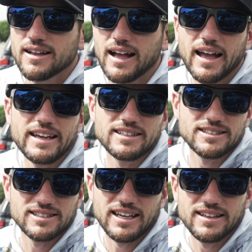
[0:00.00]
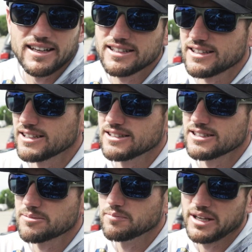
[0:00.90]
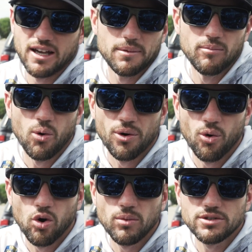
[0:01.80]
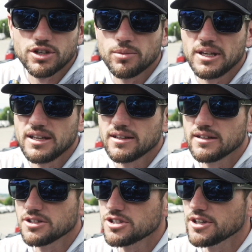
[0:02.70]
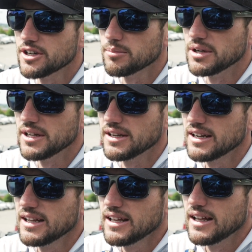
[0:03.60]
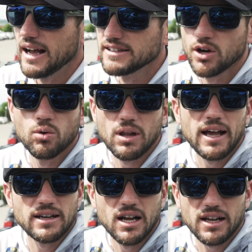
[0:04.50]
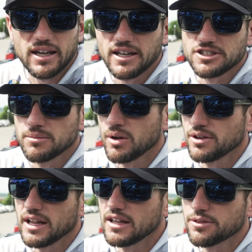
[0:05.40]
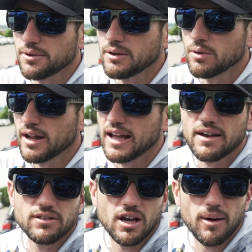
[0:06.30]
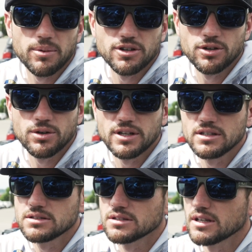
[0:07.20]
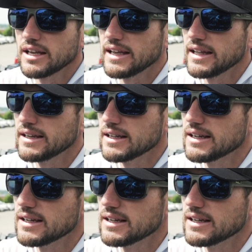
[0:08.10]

I hate to say this because it's becoming more normal to me this year, but I don't like not catching them on day 3 when I have the opportunities. And